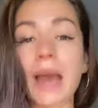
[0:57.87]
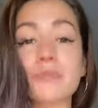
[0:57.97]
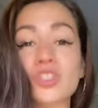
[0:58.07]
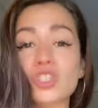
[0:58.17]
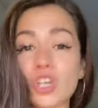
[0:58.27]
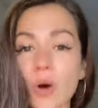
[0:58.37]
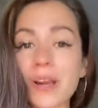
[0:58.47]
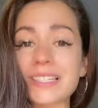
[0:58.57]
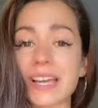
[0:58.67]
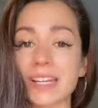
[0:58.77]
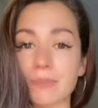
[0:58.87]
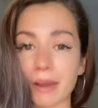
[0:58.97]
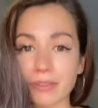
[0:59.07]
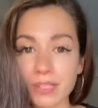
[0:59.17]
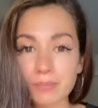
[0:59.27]
I'm so excited
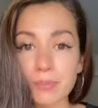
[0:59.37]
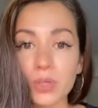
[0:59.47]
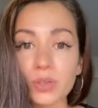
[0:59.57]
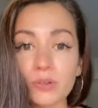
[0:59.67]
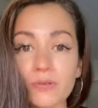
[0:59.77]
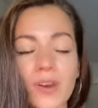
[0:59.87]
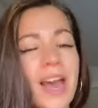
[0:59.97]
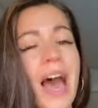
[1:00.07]
about this move.